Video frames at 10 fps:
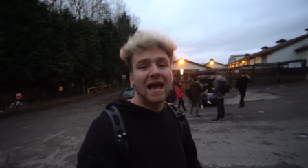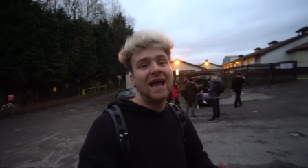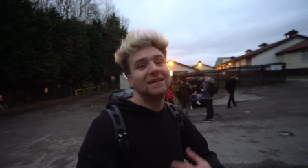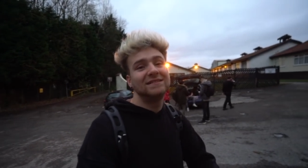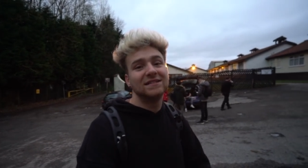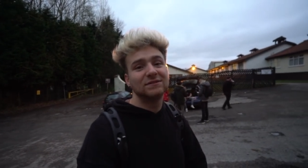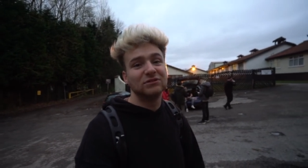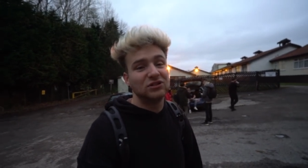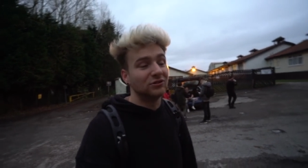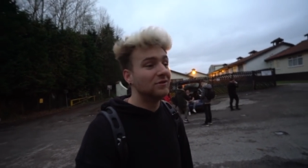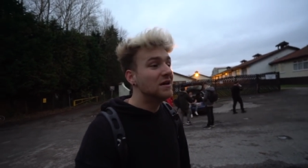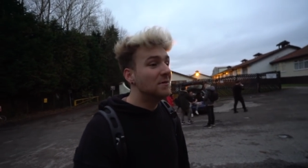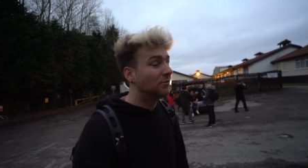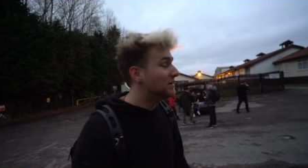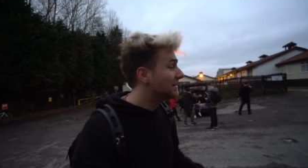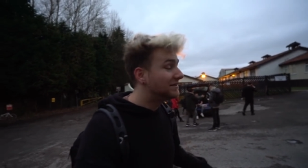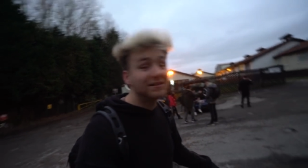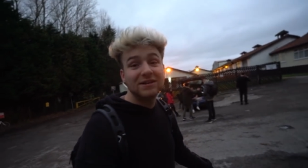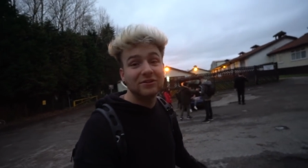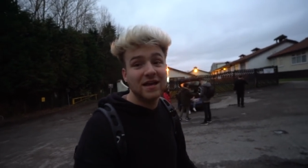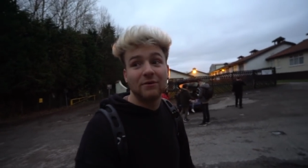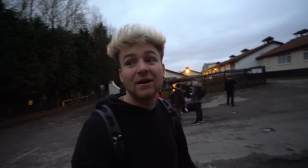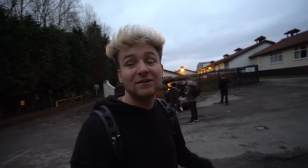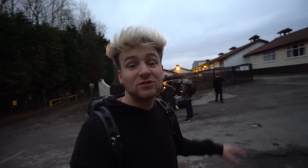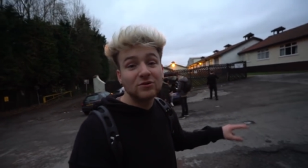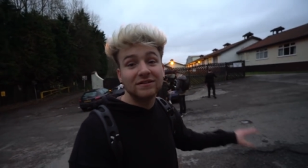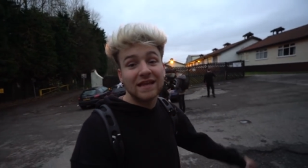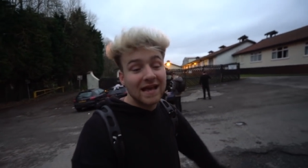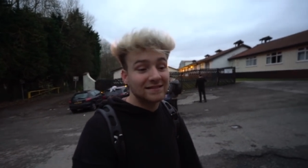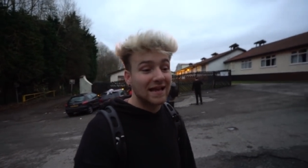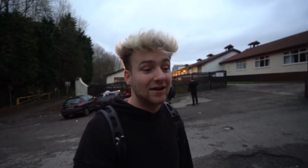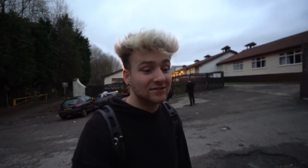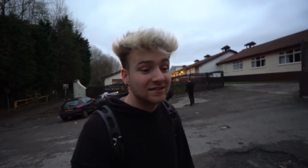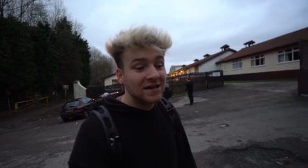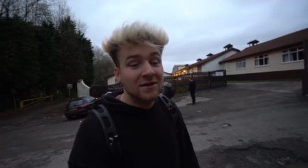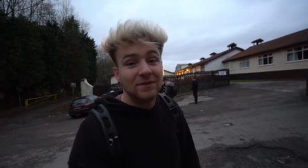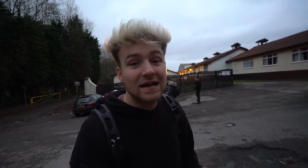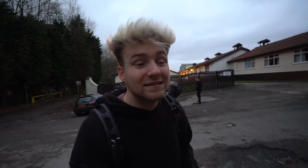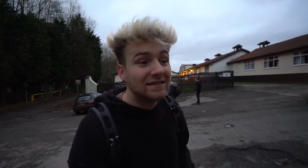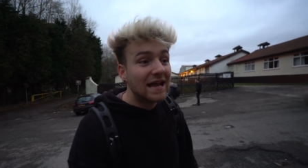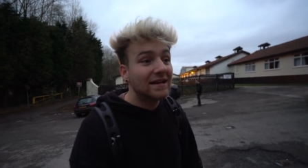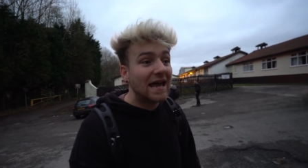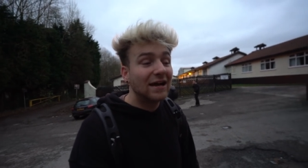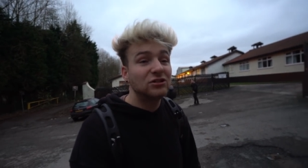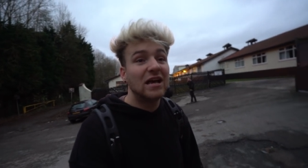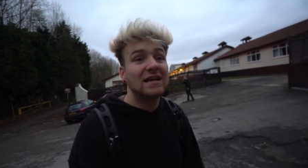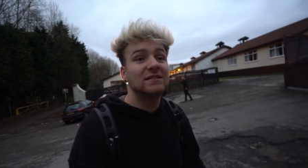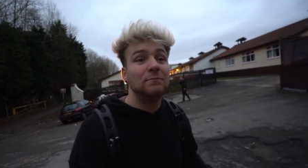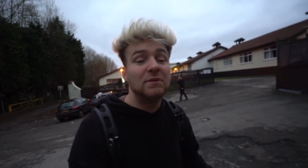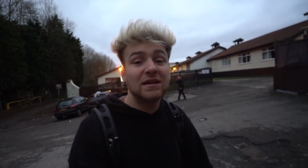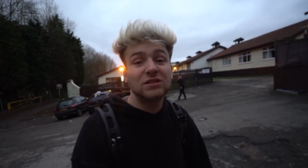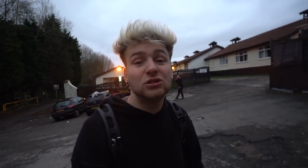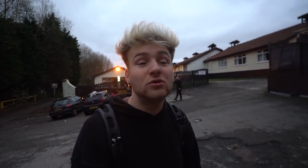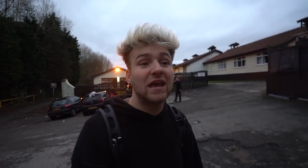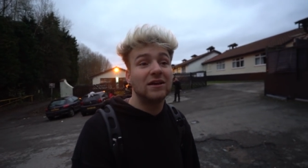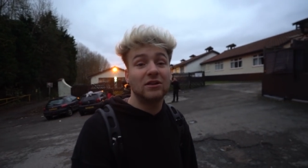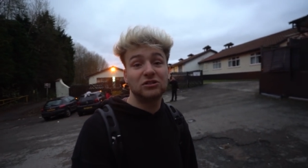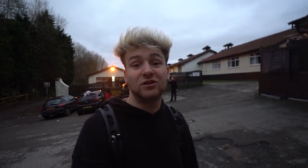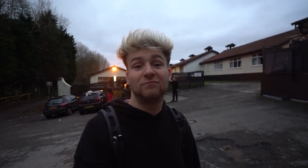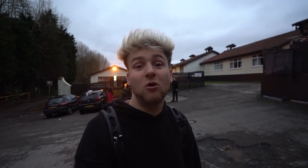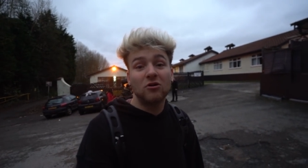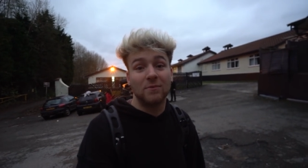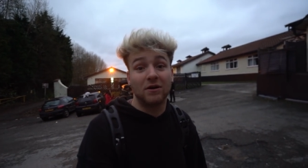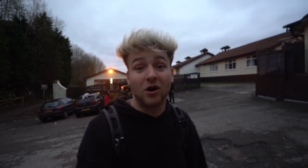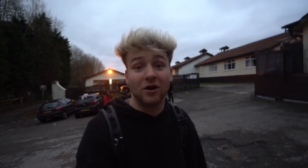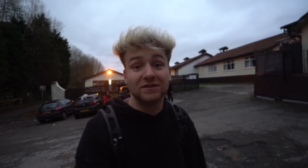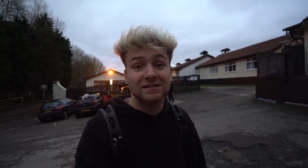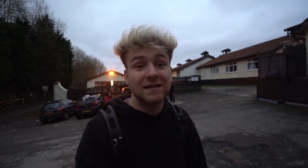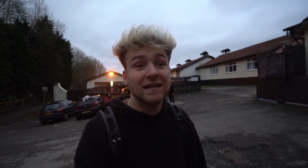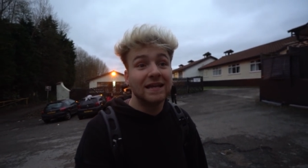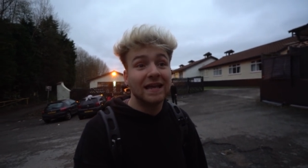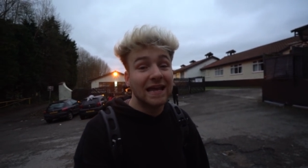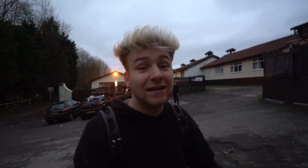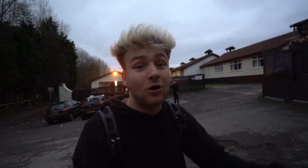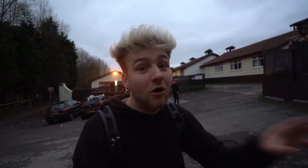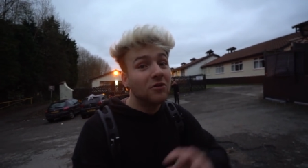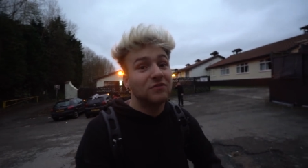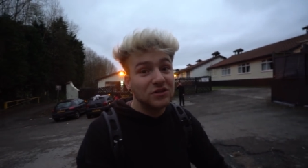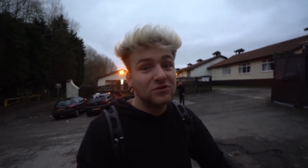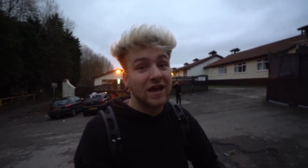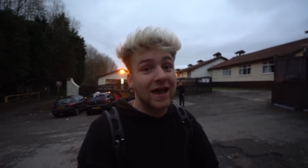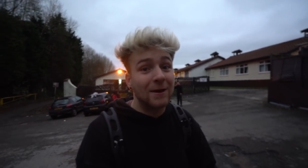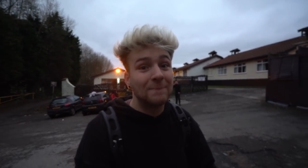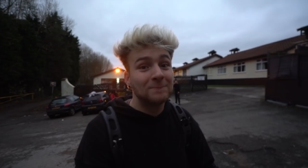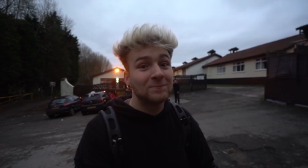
I had to see this one too. But we're not done here yet. We're actually going to Dan's house, because Dan actually has the biggest U K collection of Pokemon cards in all of the U K.